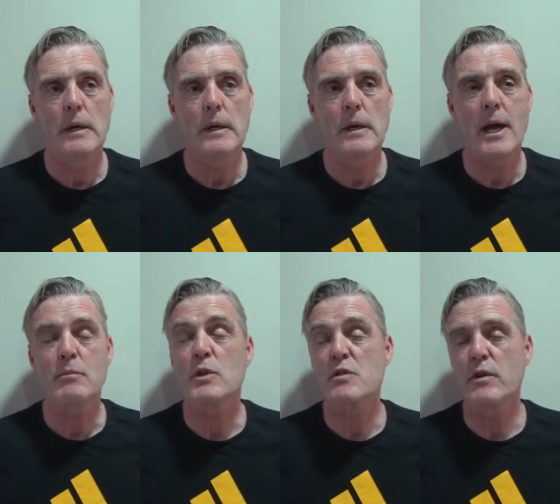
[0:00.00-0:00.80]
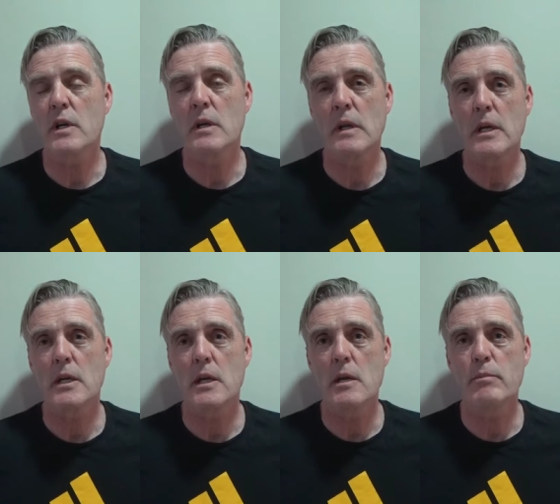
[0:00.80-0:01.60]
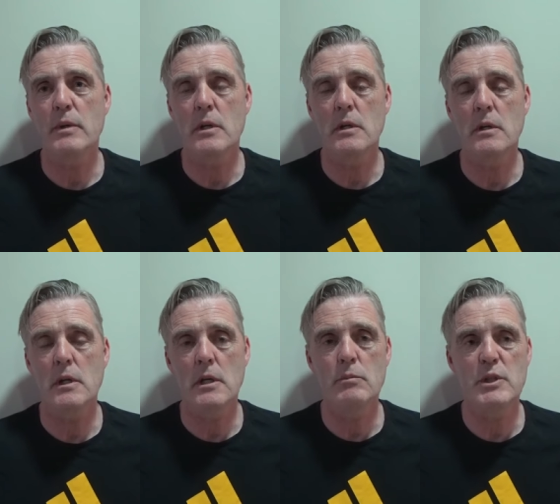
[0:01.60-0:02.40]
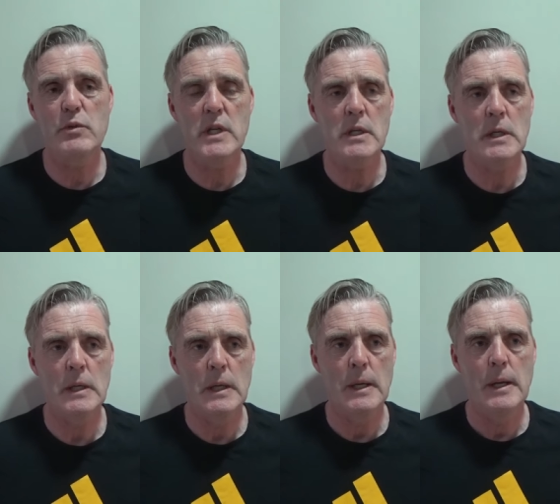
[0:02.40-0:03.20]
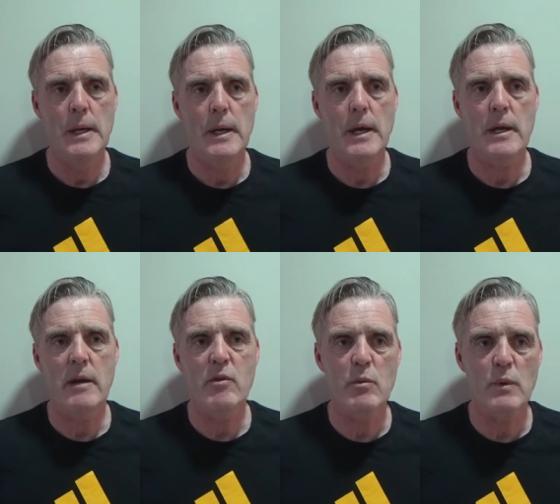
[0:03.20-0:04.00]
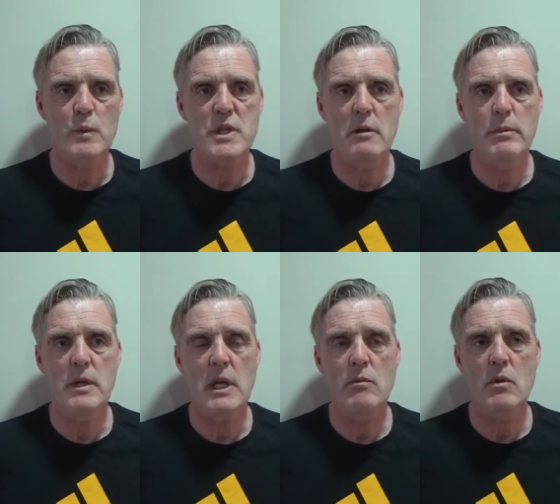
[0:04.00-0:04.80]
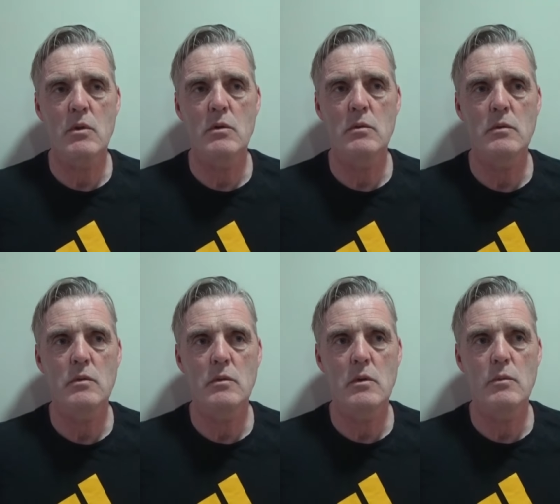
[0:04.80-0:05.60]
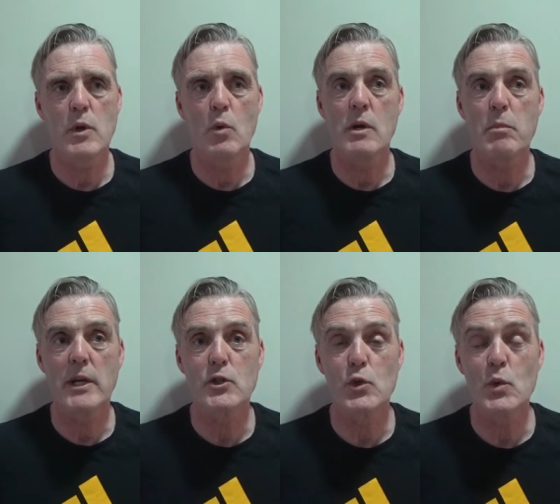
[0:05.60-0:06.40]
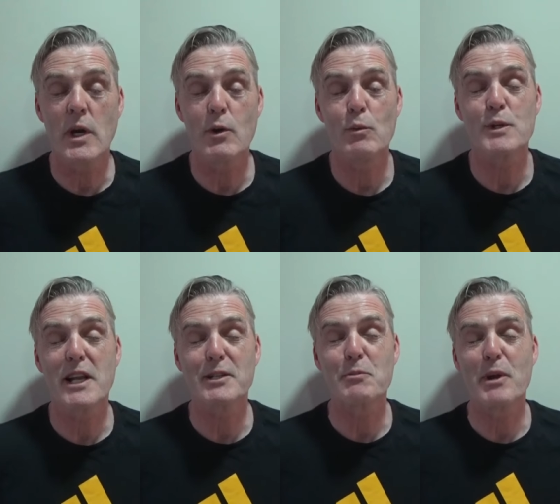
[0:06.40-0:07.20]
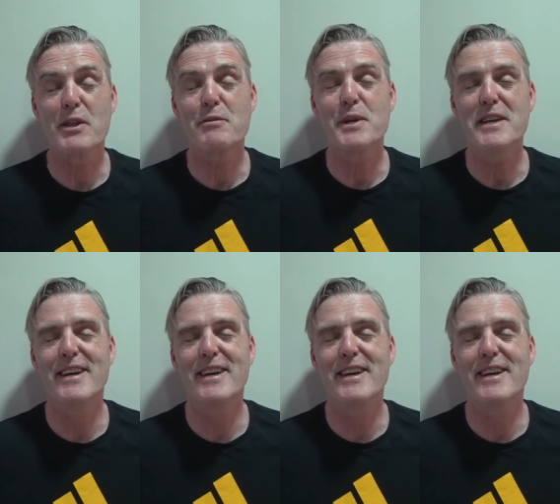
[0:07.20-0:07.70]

uh, atmosphere they keep in between. And everyone was helping, even though we only played two. I always like to play three.